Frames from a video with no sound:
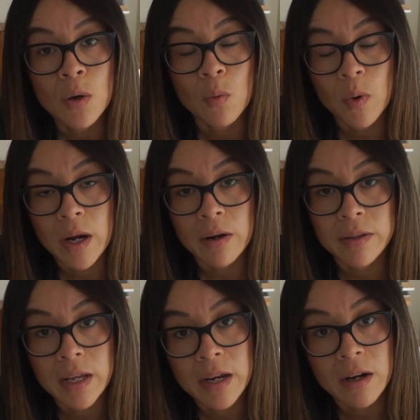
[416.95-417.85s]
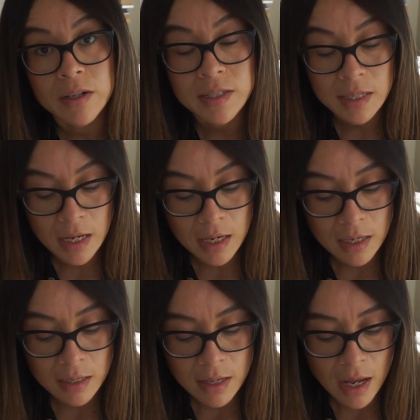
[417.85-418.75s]
where they are
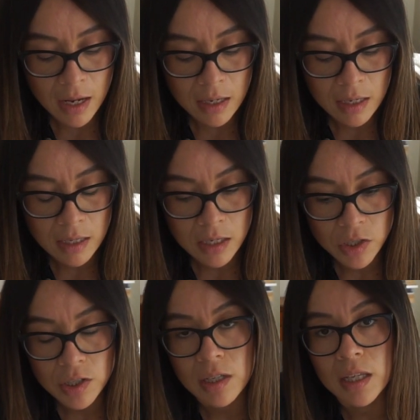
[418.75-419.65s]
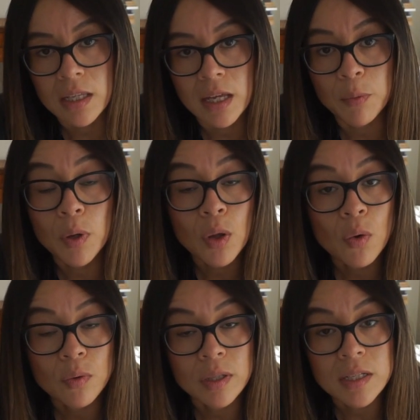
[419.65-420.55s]
saying that initially they will
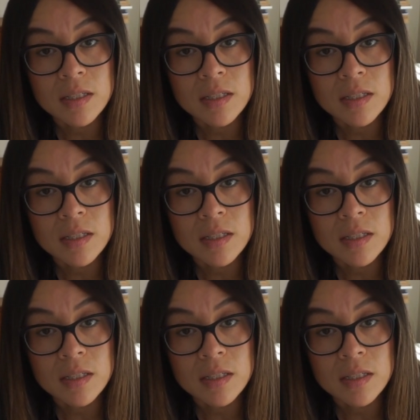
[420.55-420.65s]
only